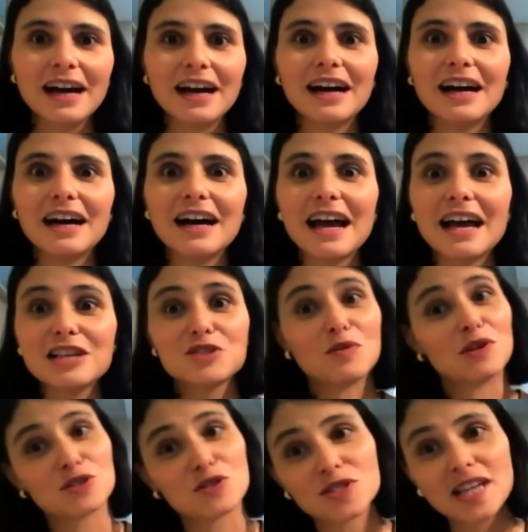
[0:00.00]
Uh, as you
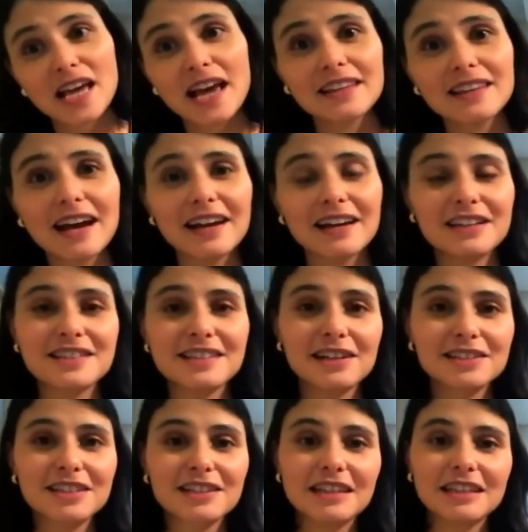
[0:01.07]
also said, I
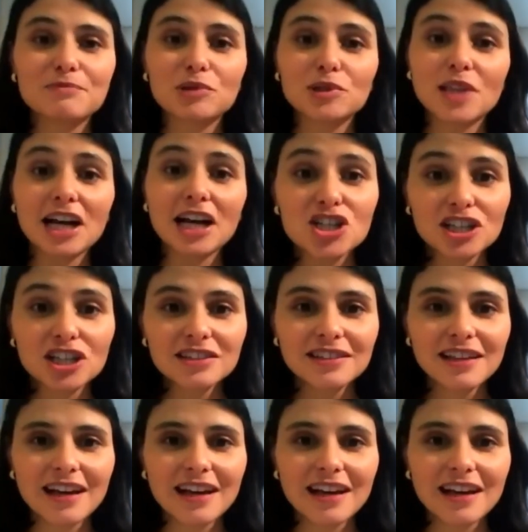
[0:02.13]
started in production.